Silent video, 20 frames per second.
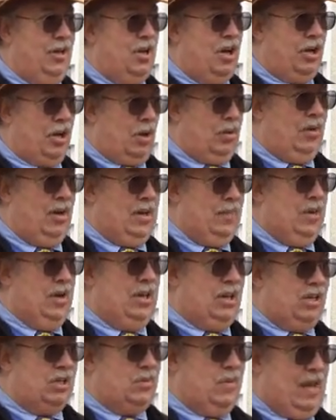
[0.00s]
Not only
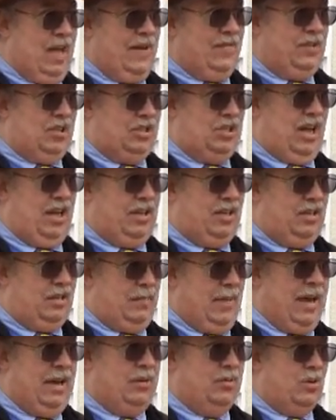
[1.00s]
because we have the Second
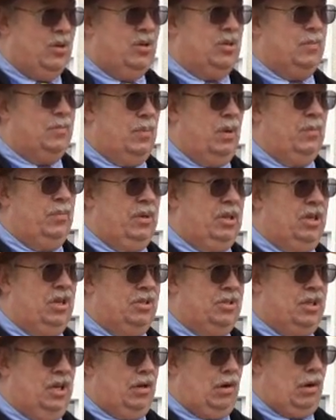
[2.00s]
Amendment, but
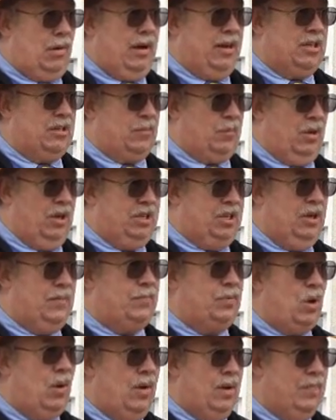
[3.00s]
because there are
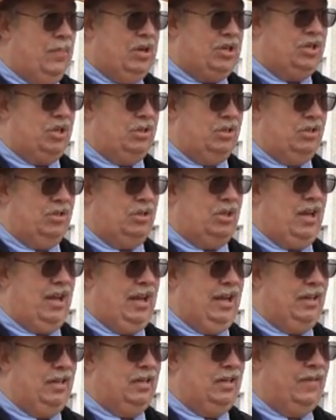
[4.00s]
explicit prohibitions
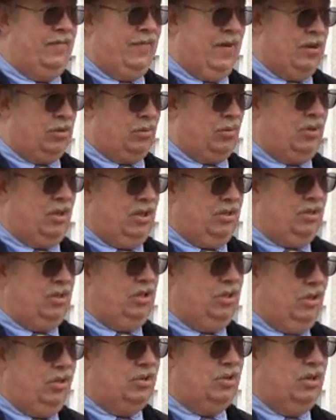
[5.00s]
in the federal
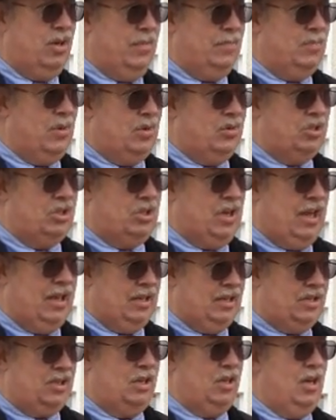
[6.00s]
constitution in most
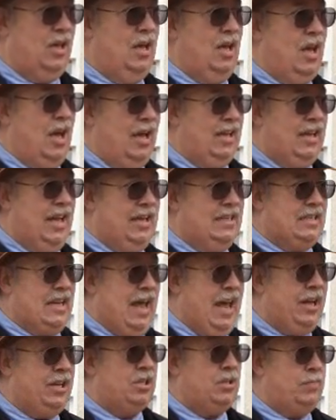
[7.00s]
states
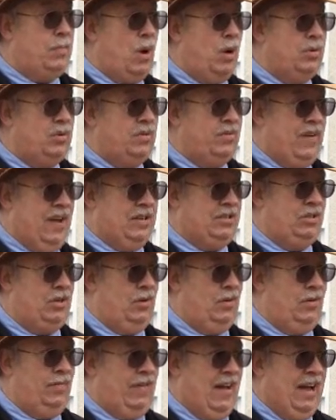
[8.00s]
against ex post
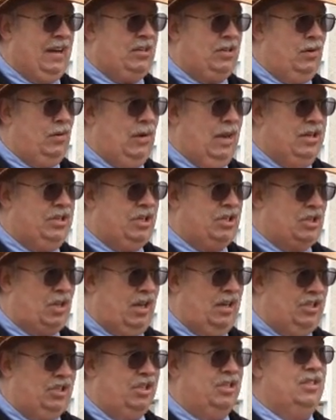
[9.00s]
facto, facto
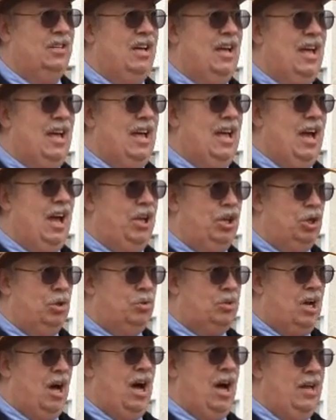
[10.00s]
legislation.
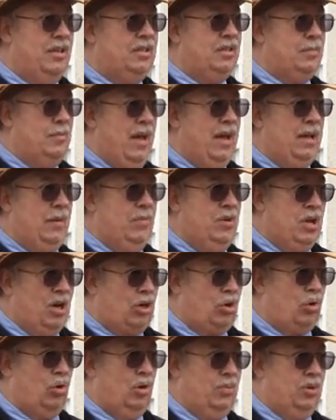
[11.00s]
You can't make me
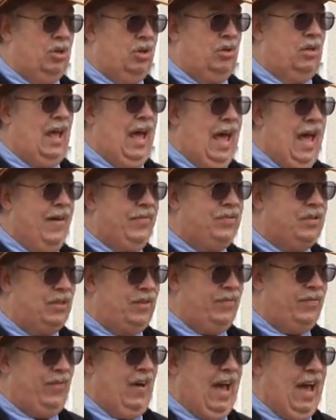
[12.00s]
a criminal after
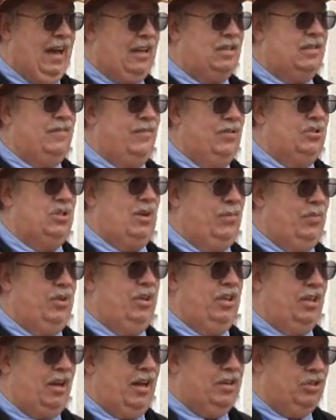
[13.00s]
the fact for
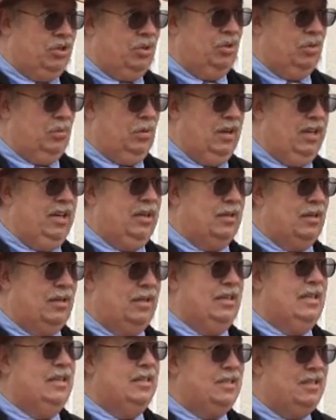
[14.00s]
something that I do
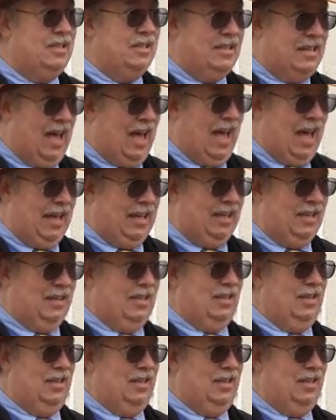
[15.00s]
legally today.